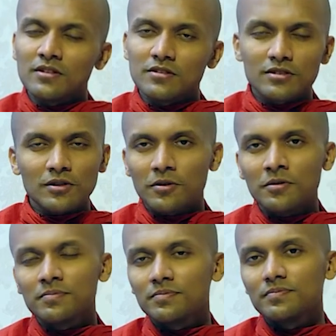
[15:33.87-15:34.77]
So
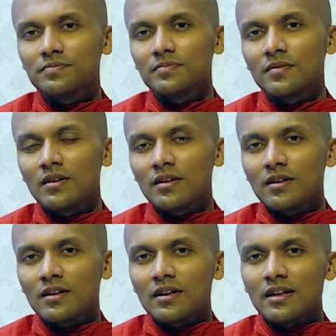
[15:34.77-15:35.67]

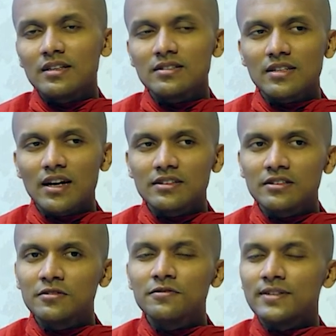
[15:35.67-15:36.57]
he
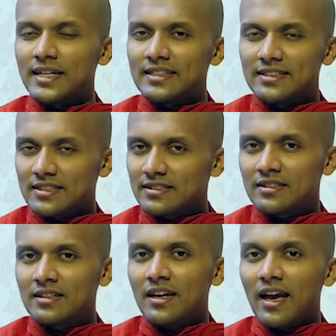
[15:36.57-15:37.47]
started to find this,
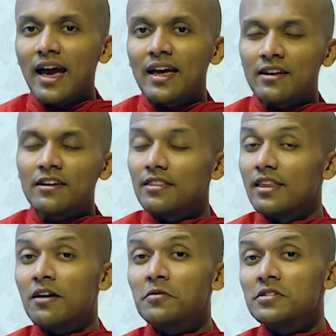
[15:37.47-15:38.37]
and
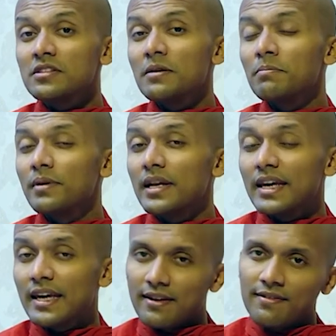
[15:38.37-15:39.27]
there was a
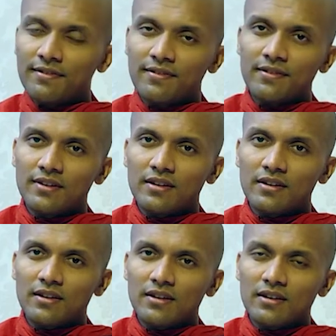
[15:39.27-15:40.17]
belief
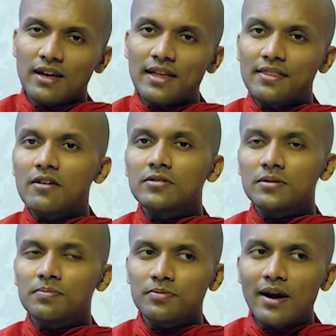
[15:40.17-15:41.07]
and there was a
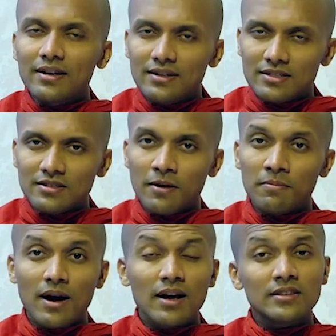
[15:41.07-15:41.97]
practice
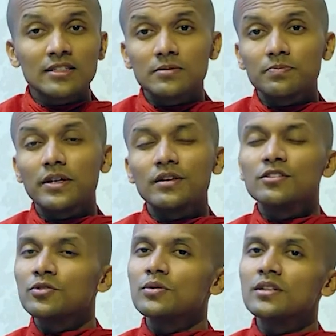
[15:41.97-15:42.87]
among the
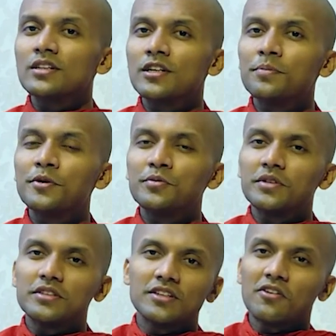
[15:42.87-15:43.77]
spiritual
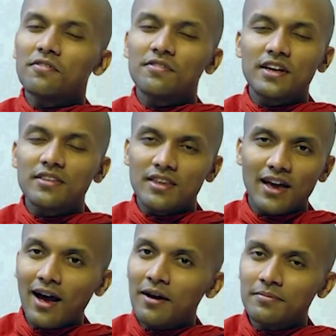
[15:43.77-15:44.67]
community of
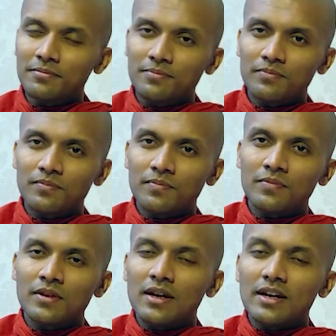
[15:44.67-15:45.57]
India.
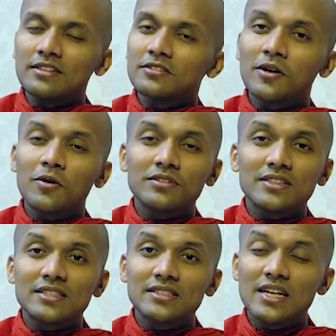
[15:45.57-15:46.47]
It is called the
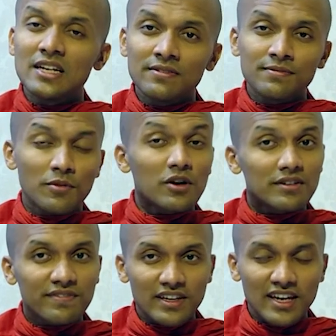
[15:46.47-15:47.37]

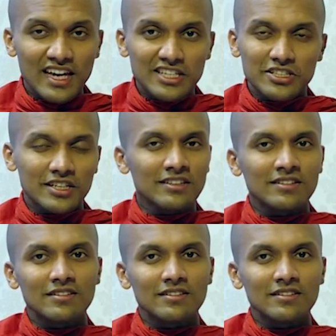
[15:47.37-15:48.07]
self-mortification.